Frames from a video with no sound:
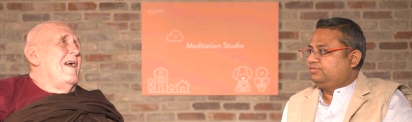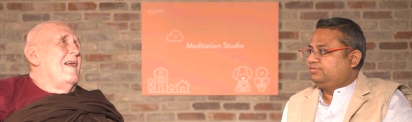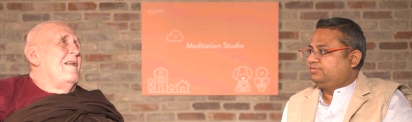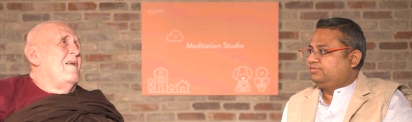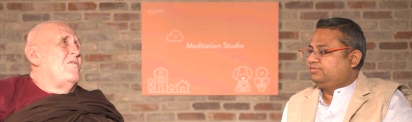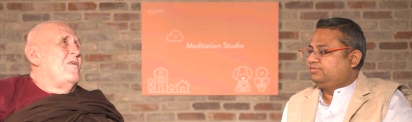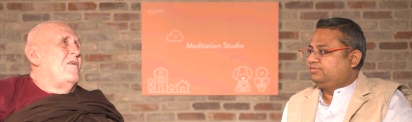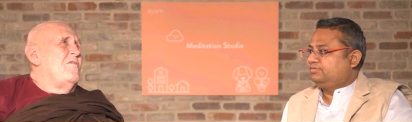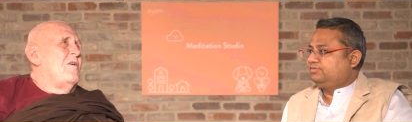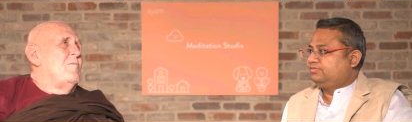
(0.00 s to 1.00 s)
Speaker 1: And this
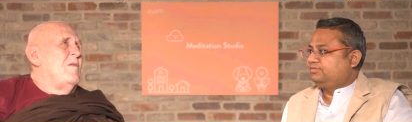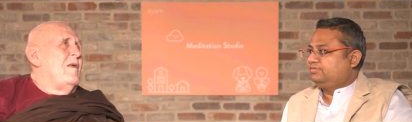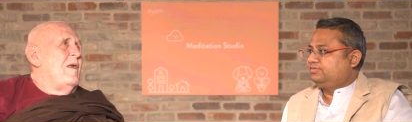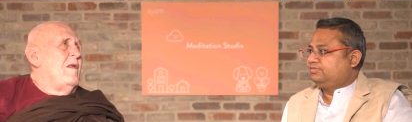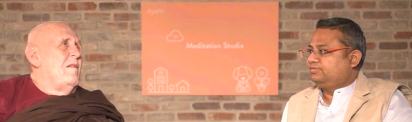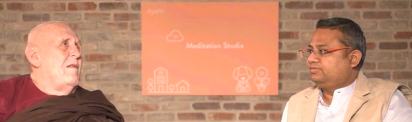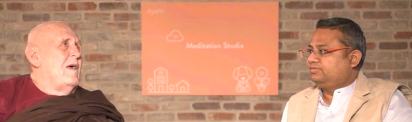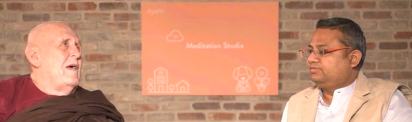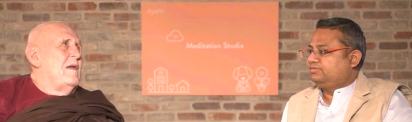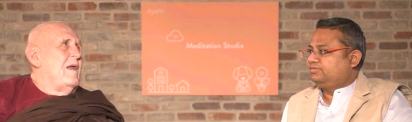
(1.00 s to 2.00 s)
is something
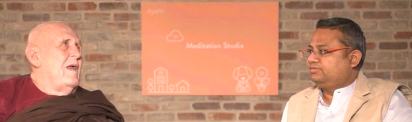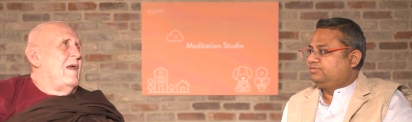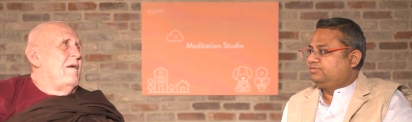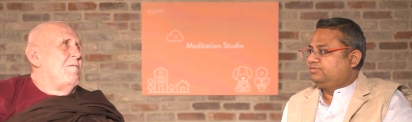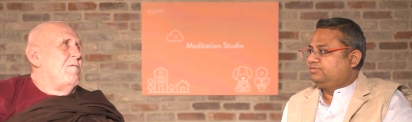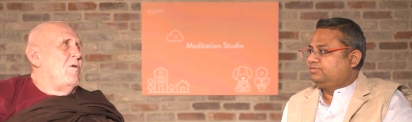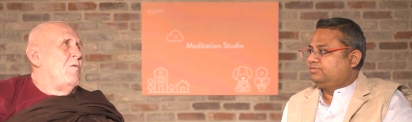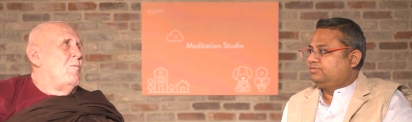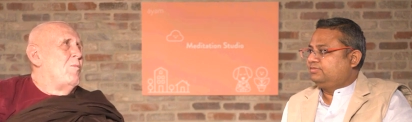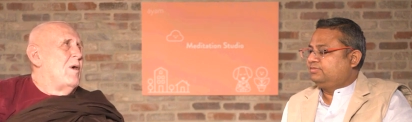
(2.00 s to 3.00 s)
that if
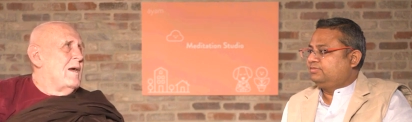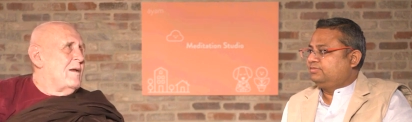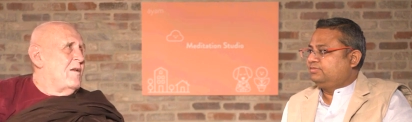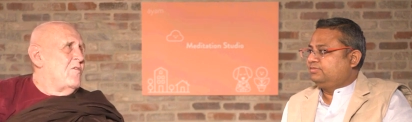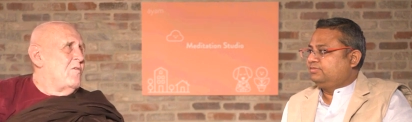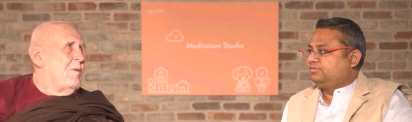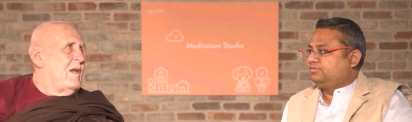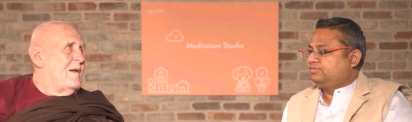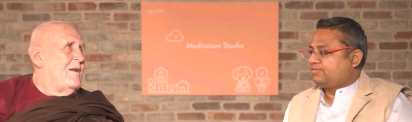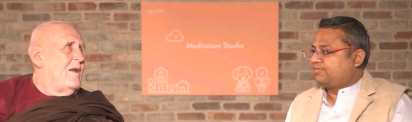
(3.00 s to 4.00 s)
you practice
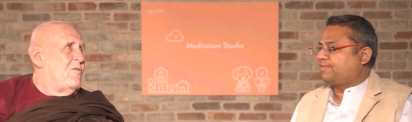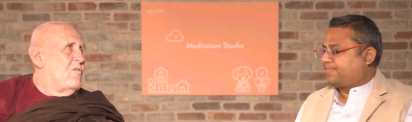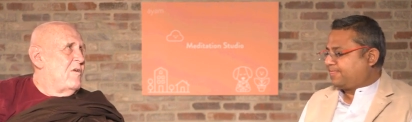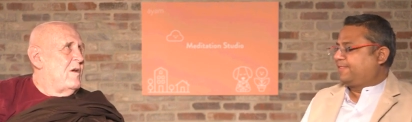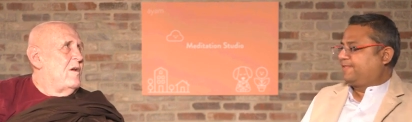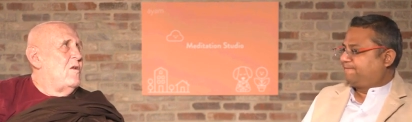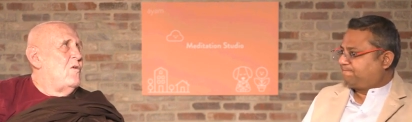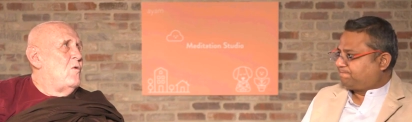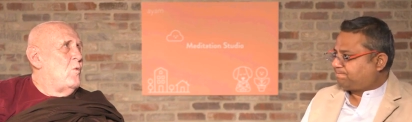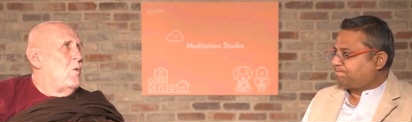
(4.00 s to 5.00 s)
meditation,
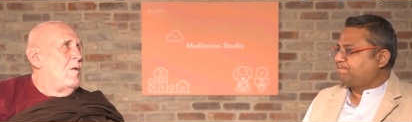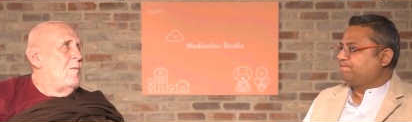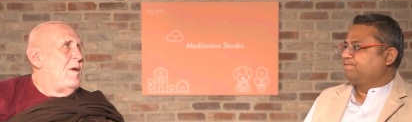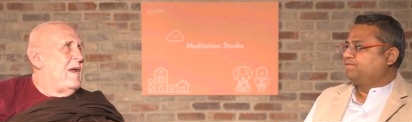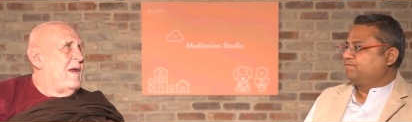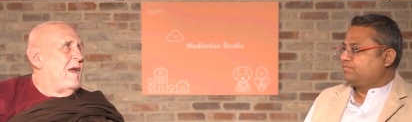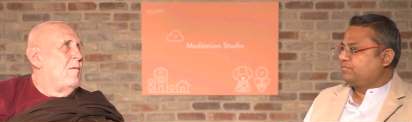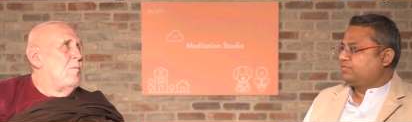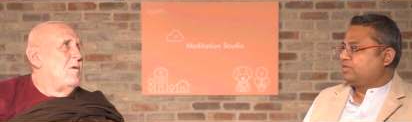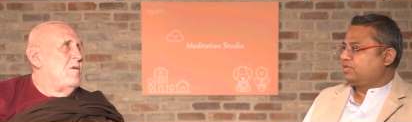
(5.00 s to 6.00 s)
you will be
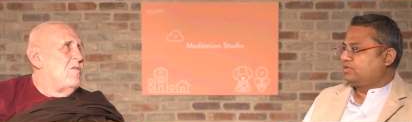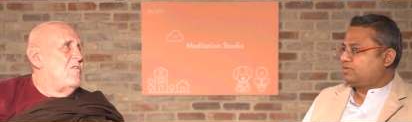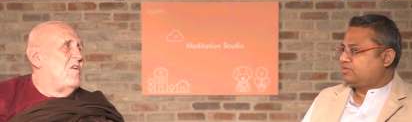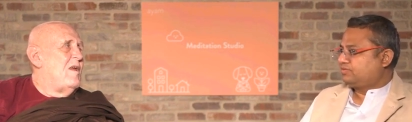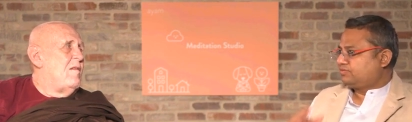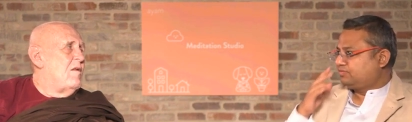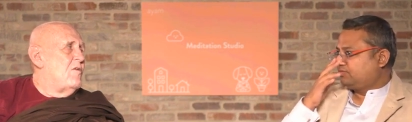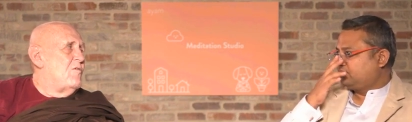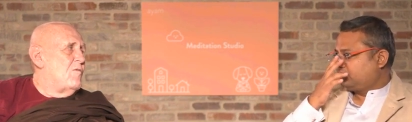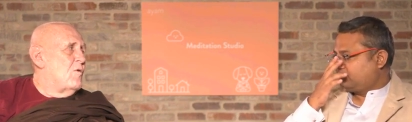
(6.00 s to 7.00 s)
able to see
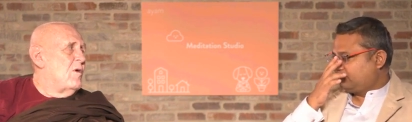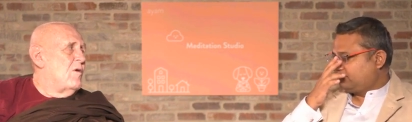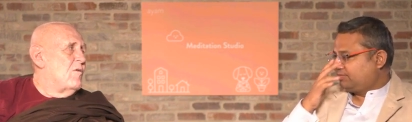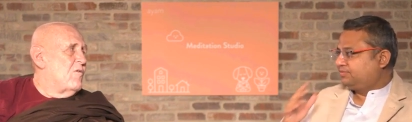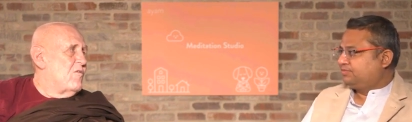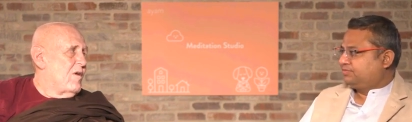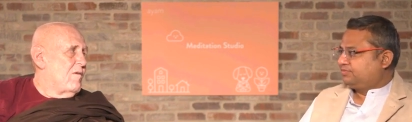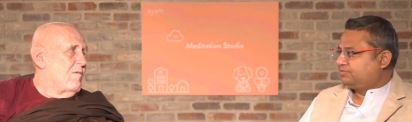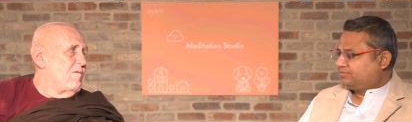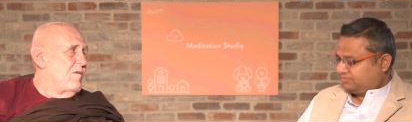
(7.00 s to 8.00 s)
this for
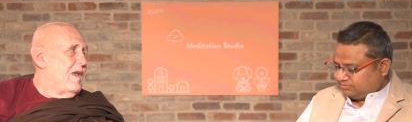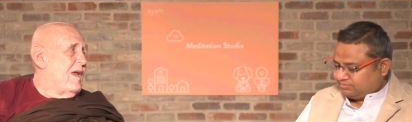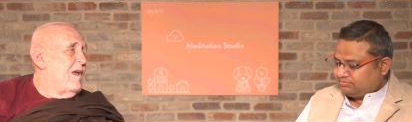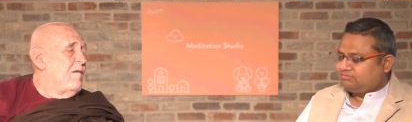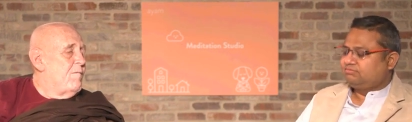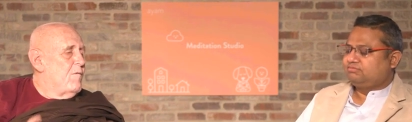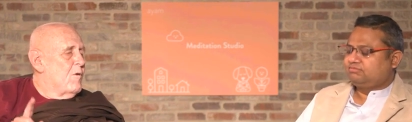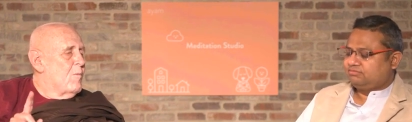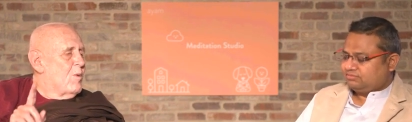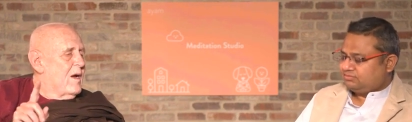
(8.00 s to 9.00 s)
yourself. If
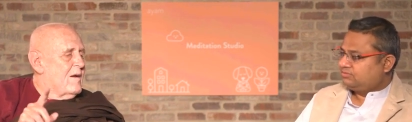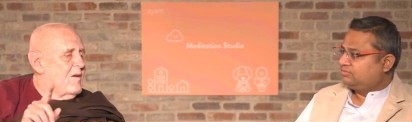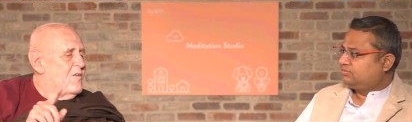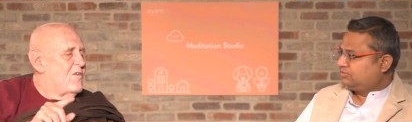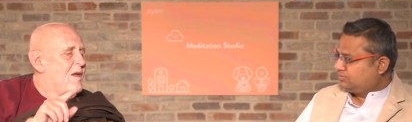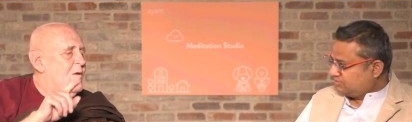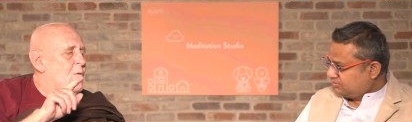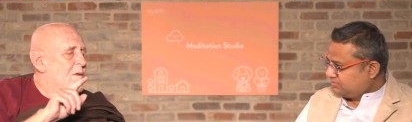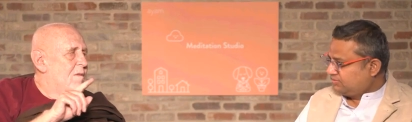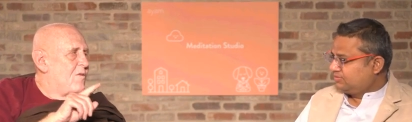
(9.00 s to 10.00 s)
you're
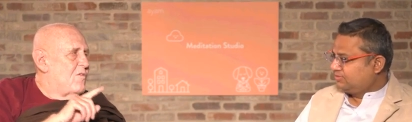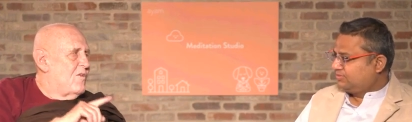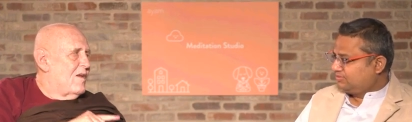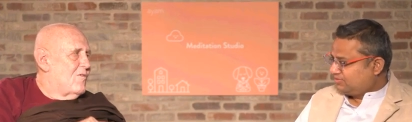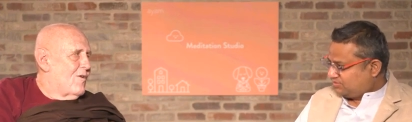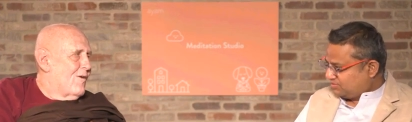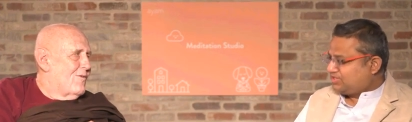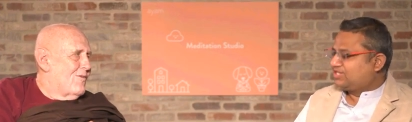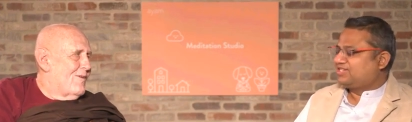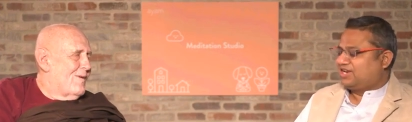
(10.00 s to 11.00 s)
practicing with the six R's.
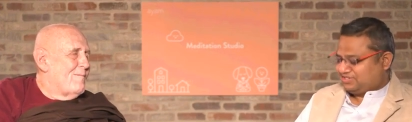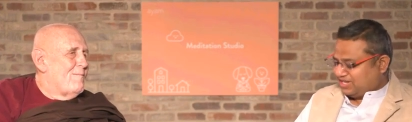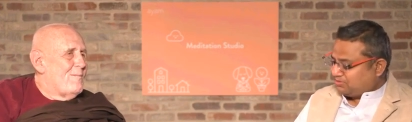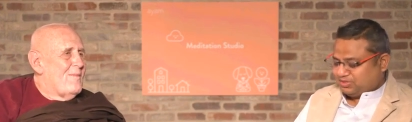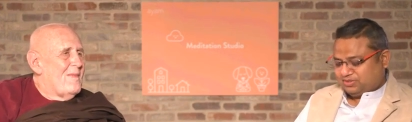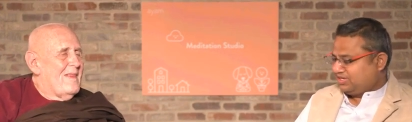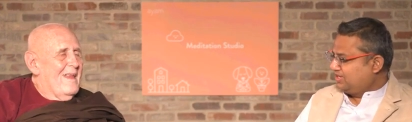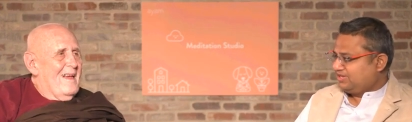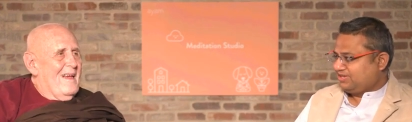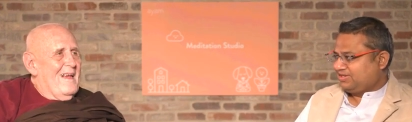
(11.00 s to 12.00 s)
Six R's, absolutely.